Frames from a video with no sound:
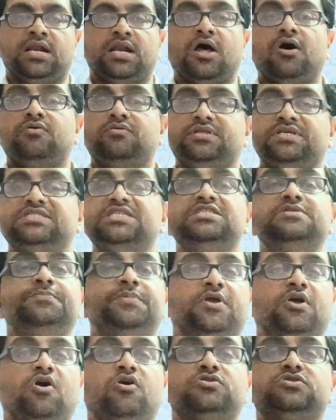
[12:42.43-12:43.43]
Now this is
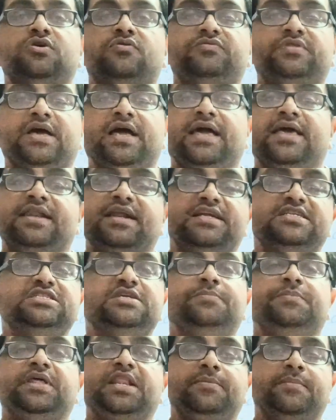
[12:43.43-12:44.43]
because of the energy
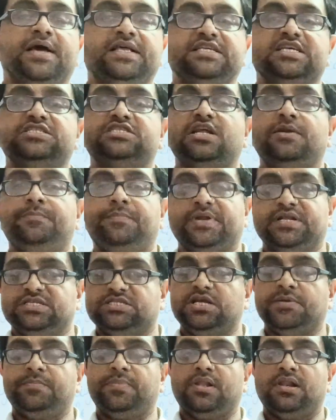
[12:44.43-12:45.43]
minimization
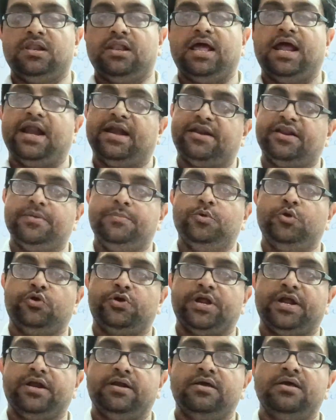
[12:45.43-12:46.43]
principle
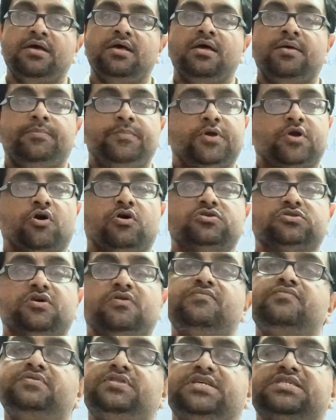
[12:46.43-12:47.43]
attributed because
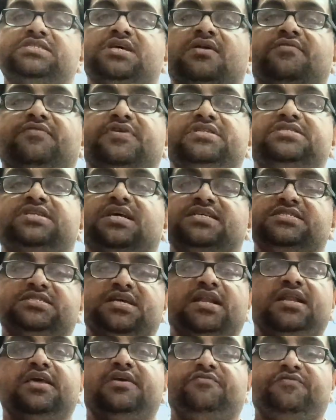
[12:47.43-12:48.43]
of the surface
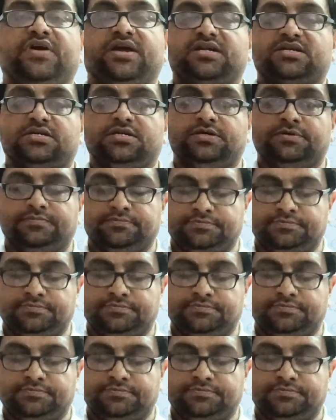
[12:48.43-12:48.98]
tension effect.